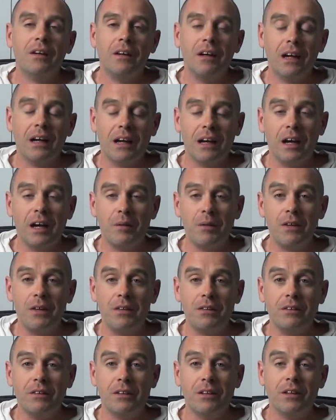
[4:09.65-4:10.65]

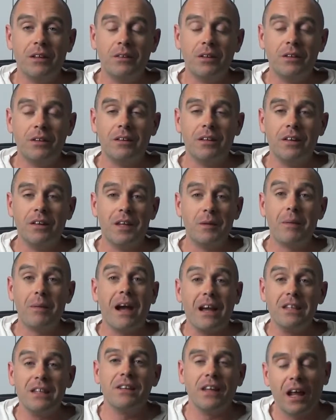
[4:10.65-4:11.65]
and they're
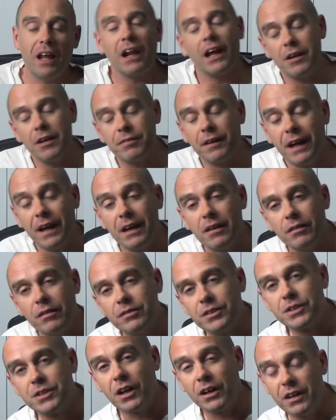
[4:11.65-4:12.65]
back into that life again,
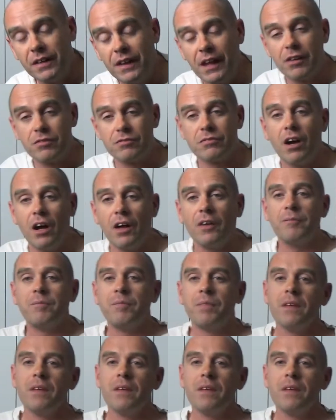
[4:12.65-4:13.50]
stuck in that rut.